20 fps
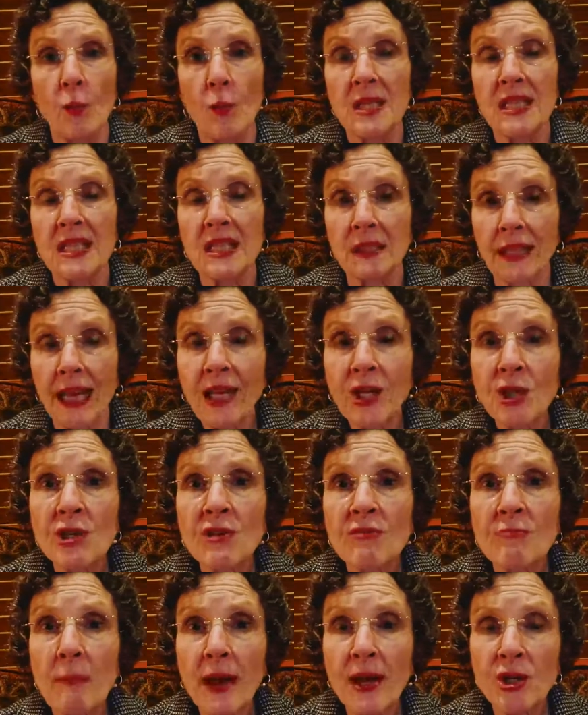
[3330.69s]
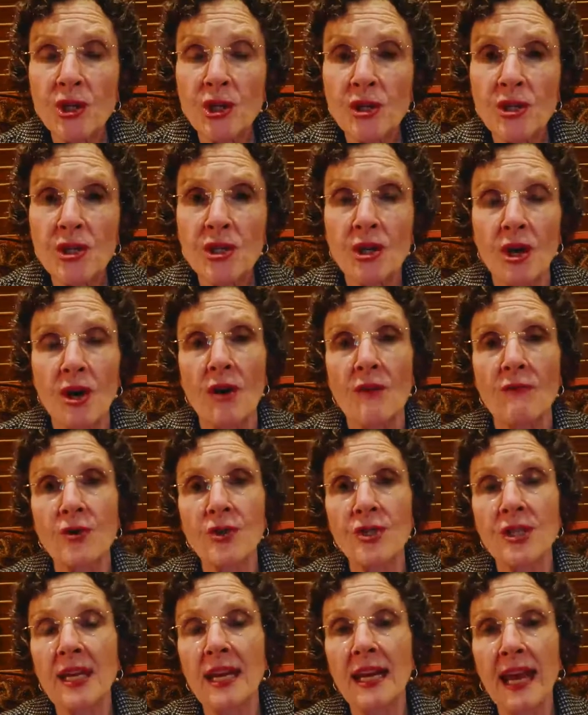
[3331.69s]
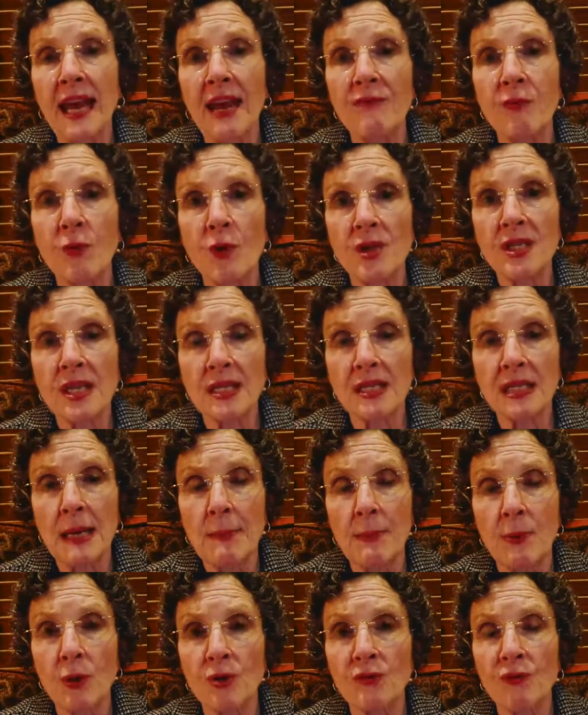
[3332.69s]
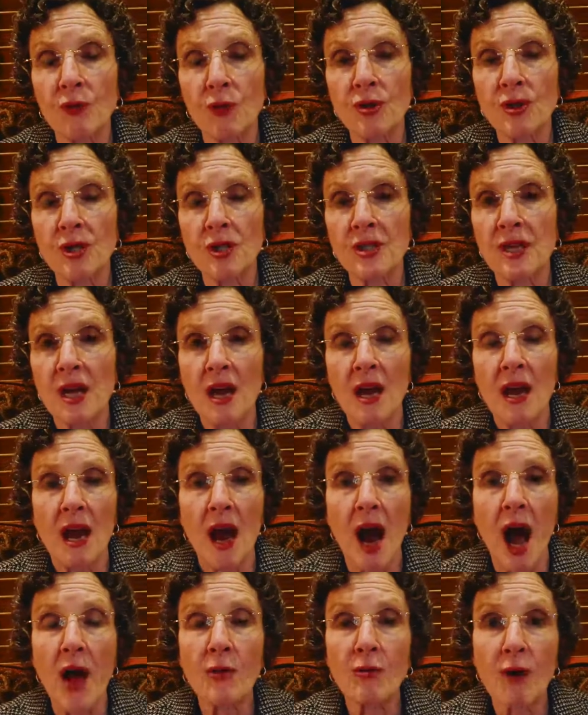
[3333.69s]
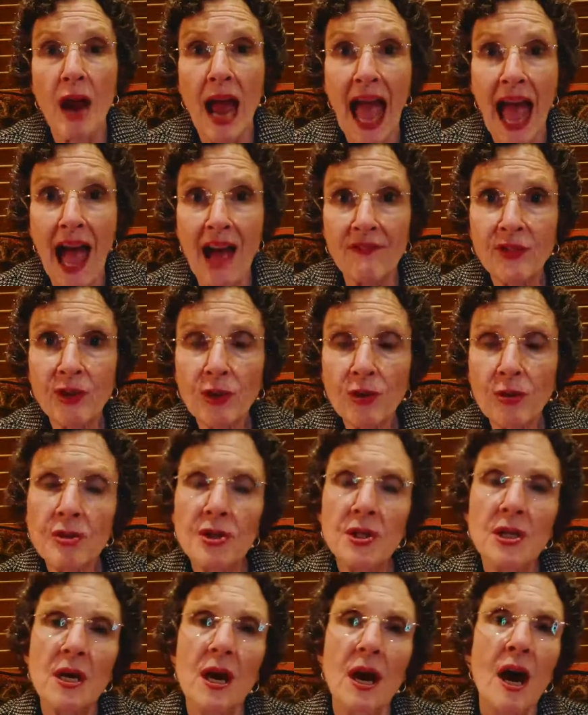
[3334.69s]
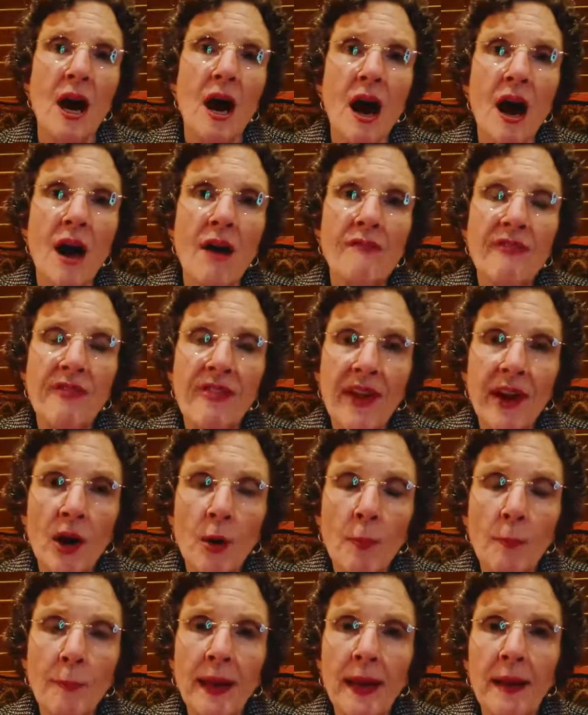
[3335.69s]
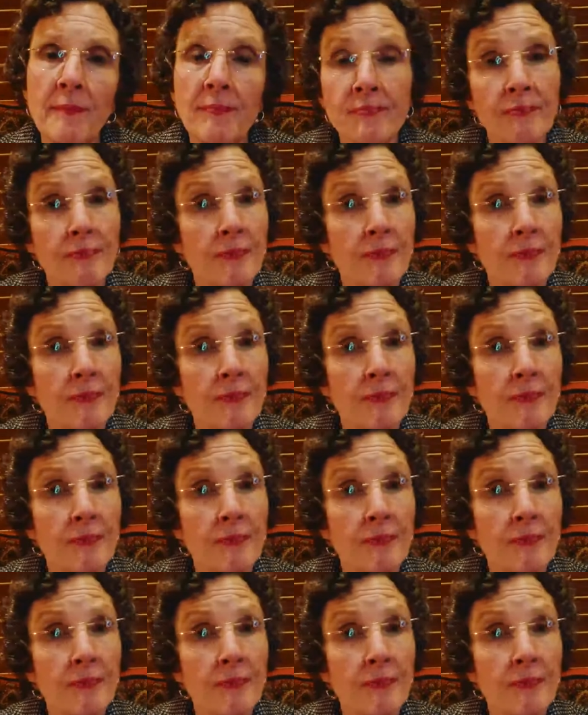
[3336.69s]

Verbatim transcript: selection of patients for CDK4/6 inhibitors versus other avenues of therapy,